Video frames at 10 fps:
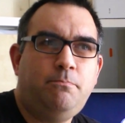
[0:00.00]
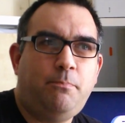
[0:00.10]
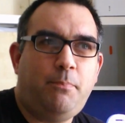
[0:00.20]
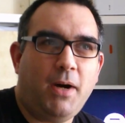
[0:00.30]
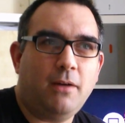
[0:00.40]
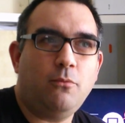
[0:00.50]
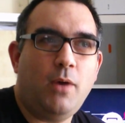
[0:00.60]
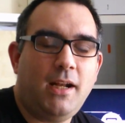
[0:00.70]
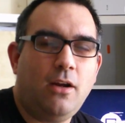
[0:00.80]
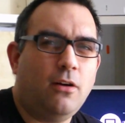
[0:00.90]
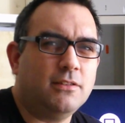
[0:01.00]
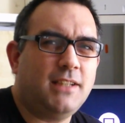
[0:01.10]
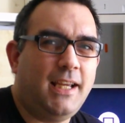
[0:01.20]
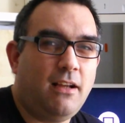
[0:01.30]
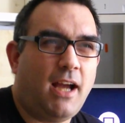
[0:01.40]
But when it
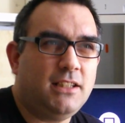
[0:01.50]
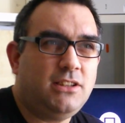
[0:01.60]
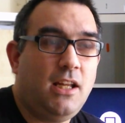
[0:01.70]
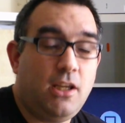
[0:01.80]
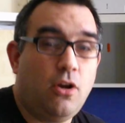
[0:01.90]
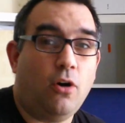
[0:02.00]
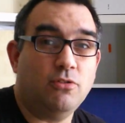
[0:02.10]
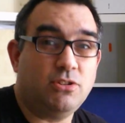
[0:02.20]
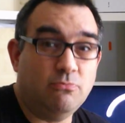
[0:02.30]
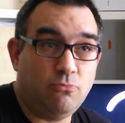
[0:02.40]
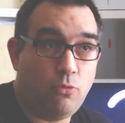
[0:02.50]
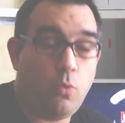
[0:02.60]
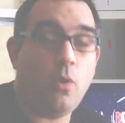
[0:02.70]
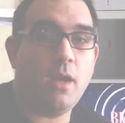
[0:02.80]
actually got some quite